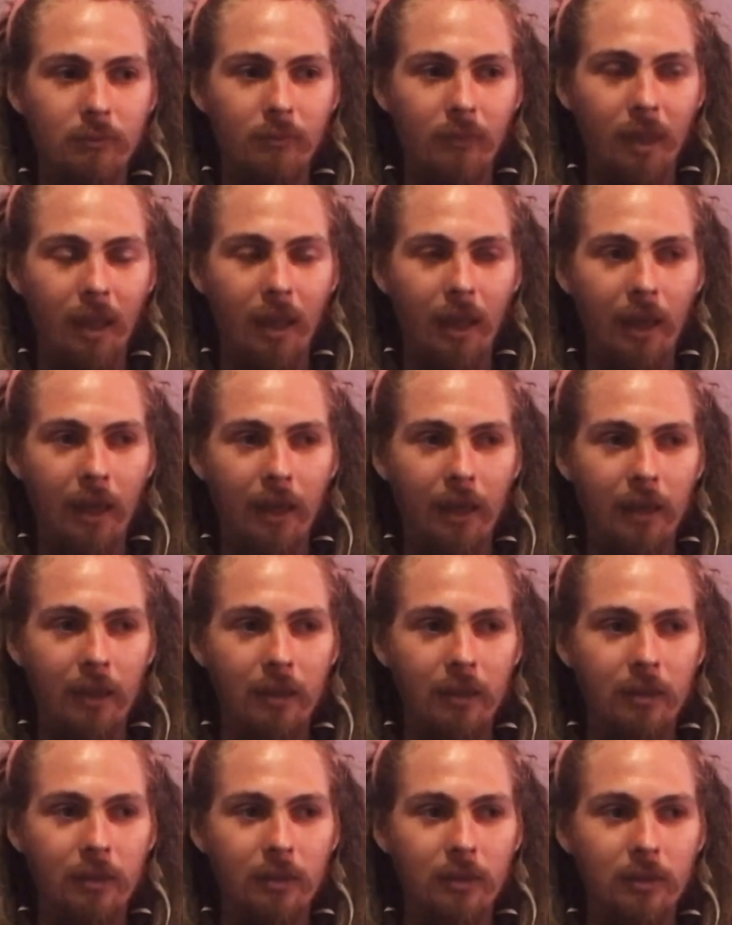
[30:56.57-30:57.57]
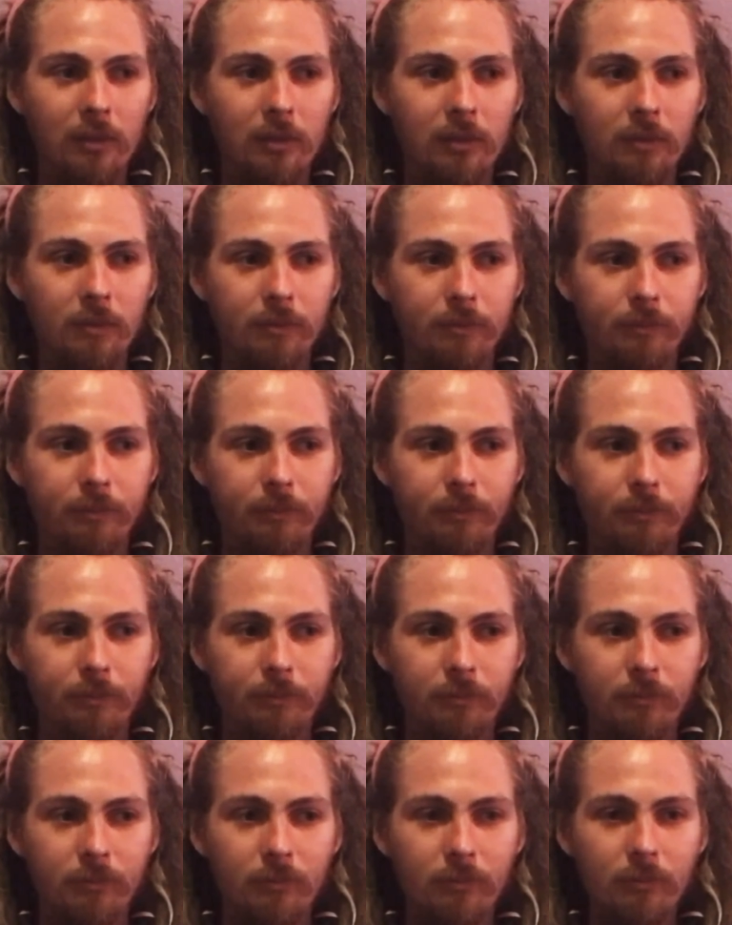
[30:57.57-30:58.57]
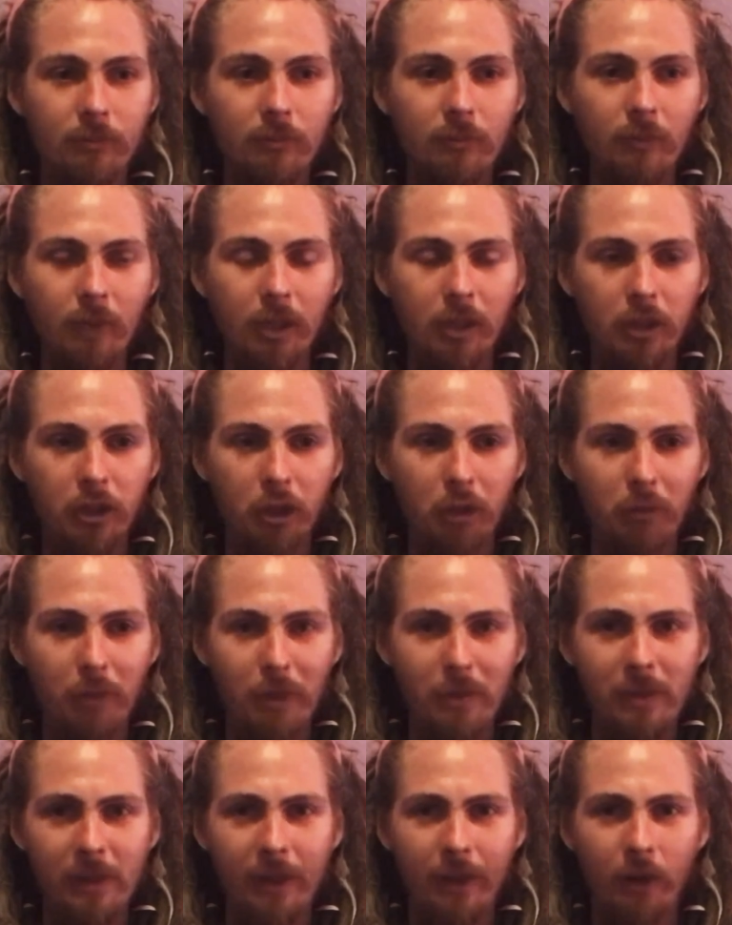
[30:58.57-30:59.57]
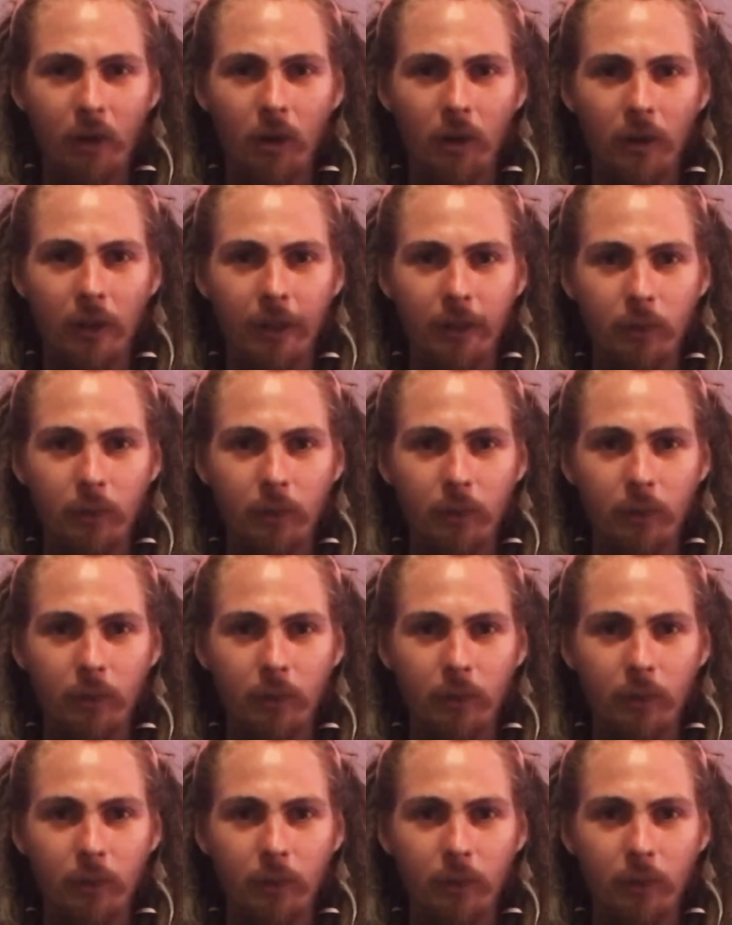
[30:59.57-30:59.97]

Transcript: And you know, maybe there are like